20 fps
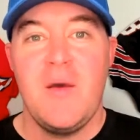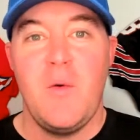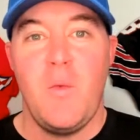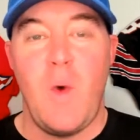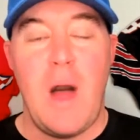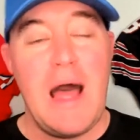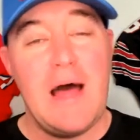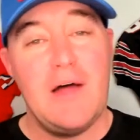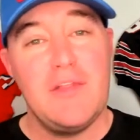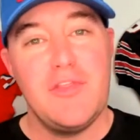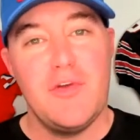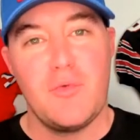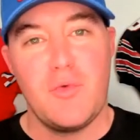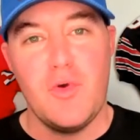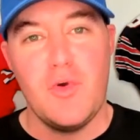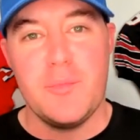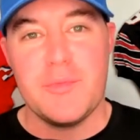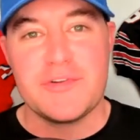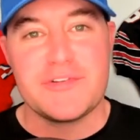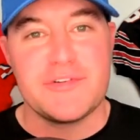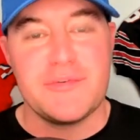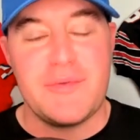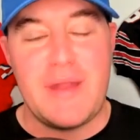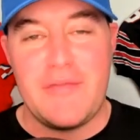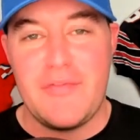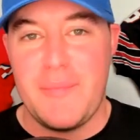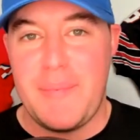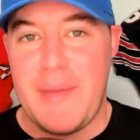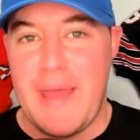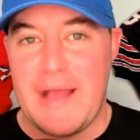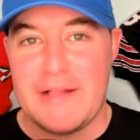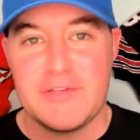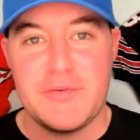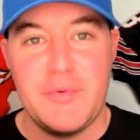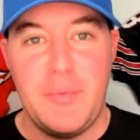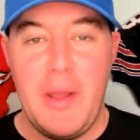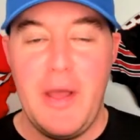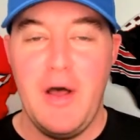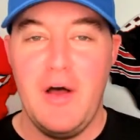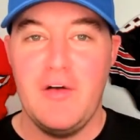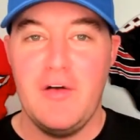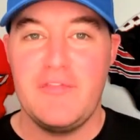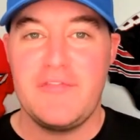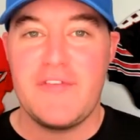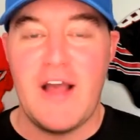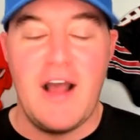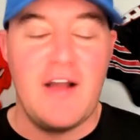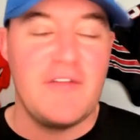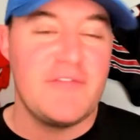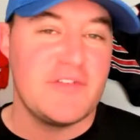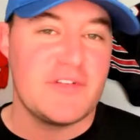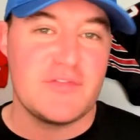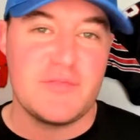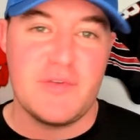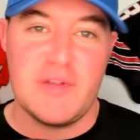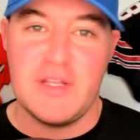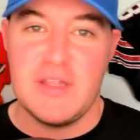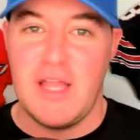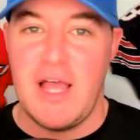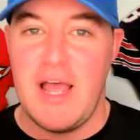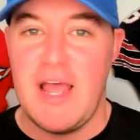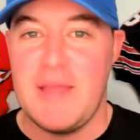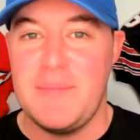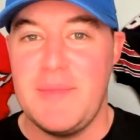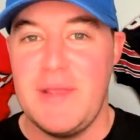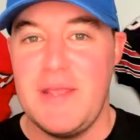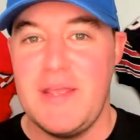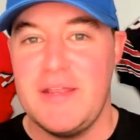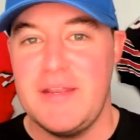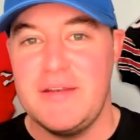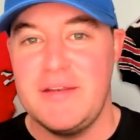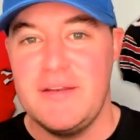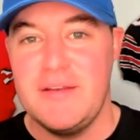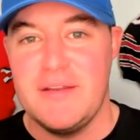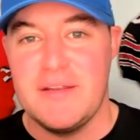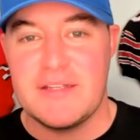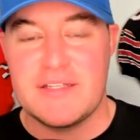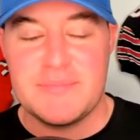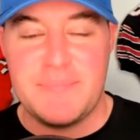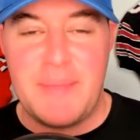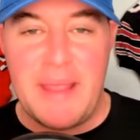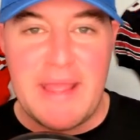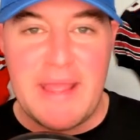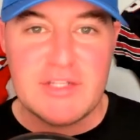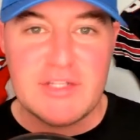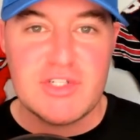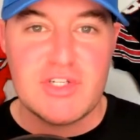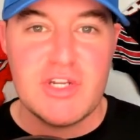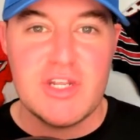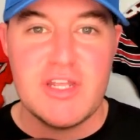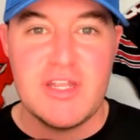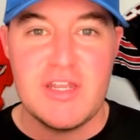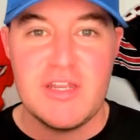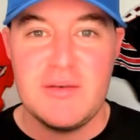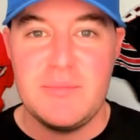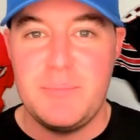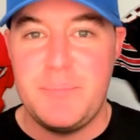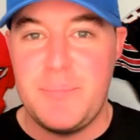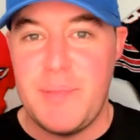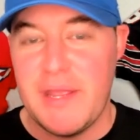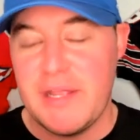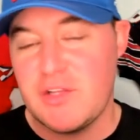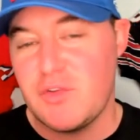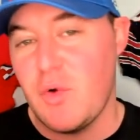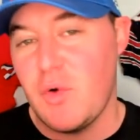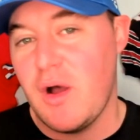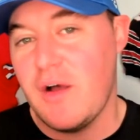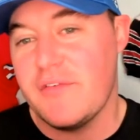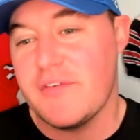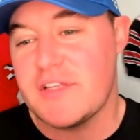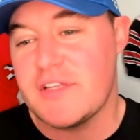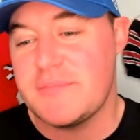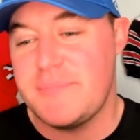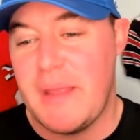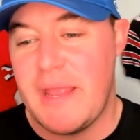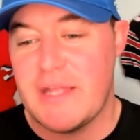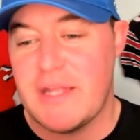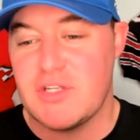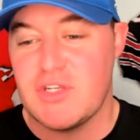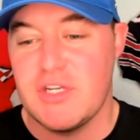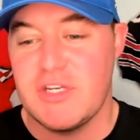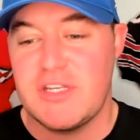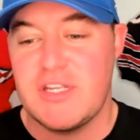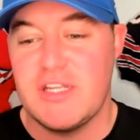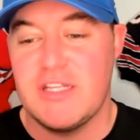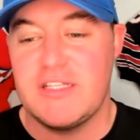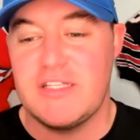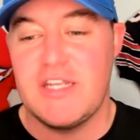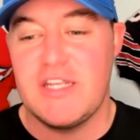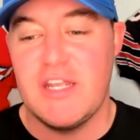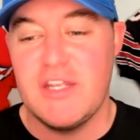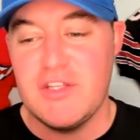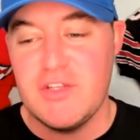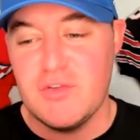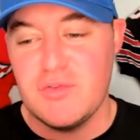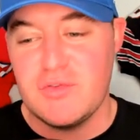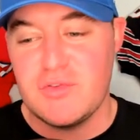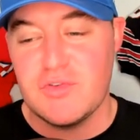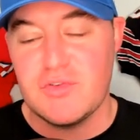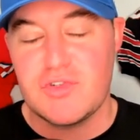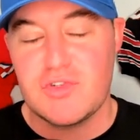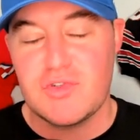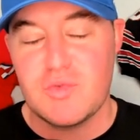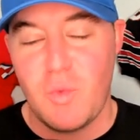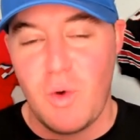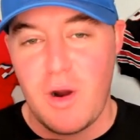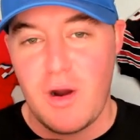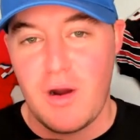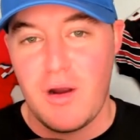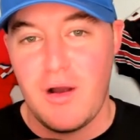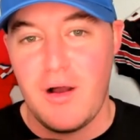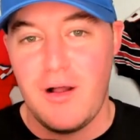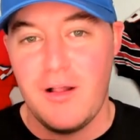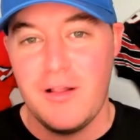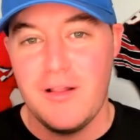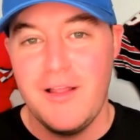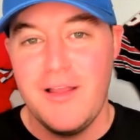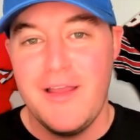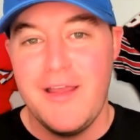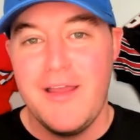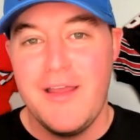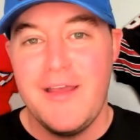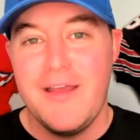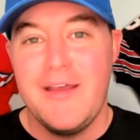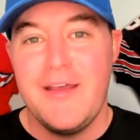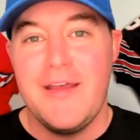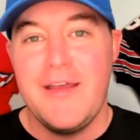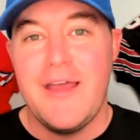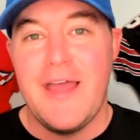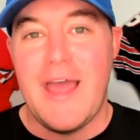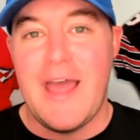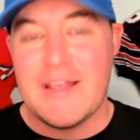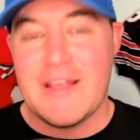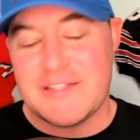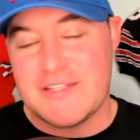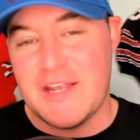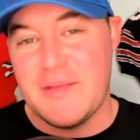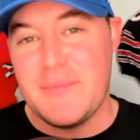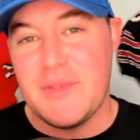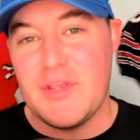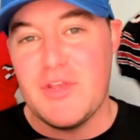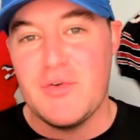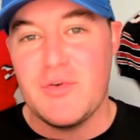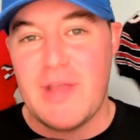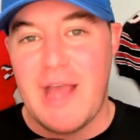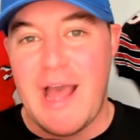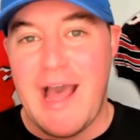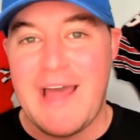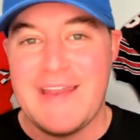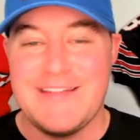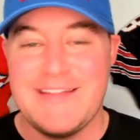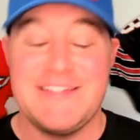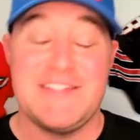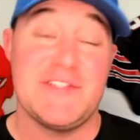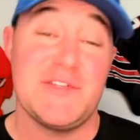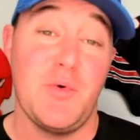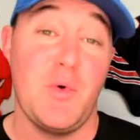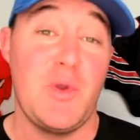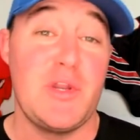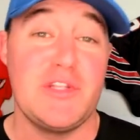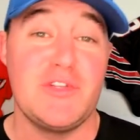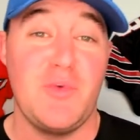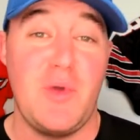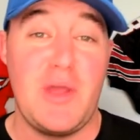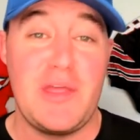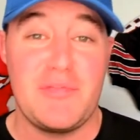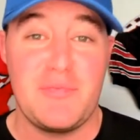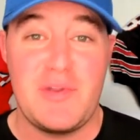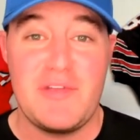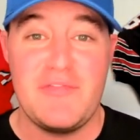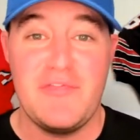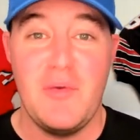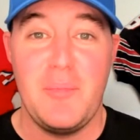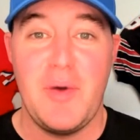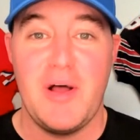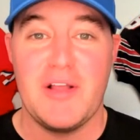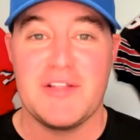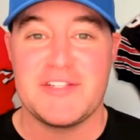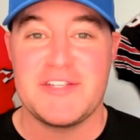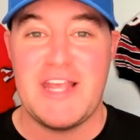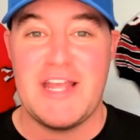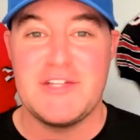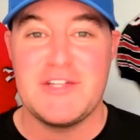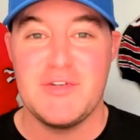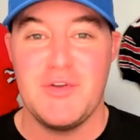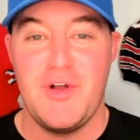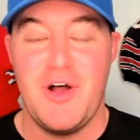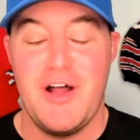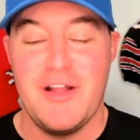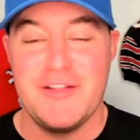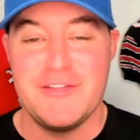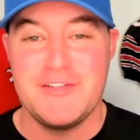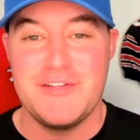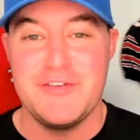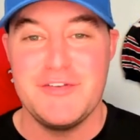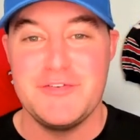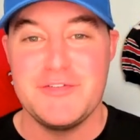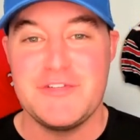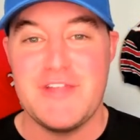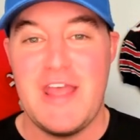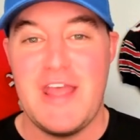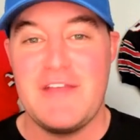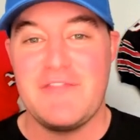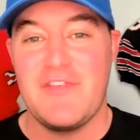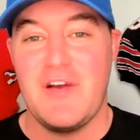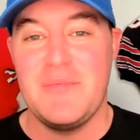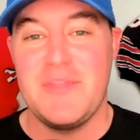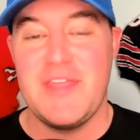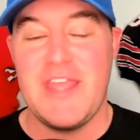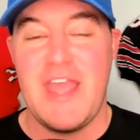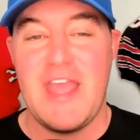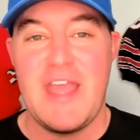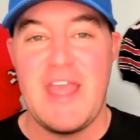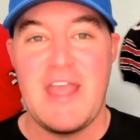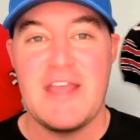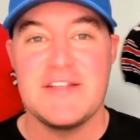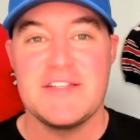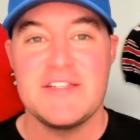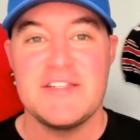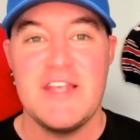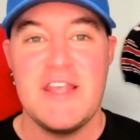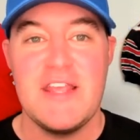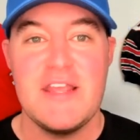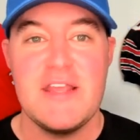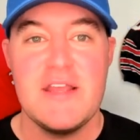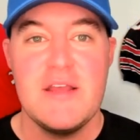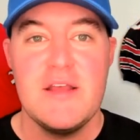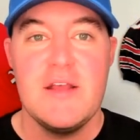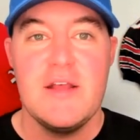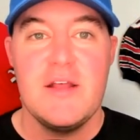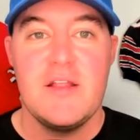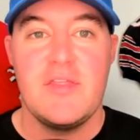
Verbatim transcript: While the rumors around the Pac twelve, conference realignment, expansion, Big twelve expansion continue to swirl, S M U got its twenty twenty-three football schedule on Tuesday from the A A C.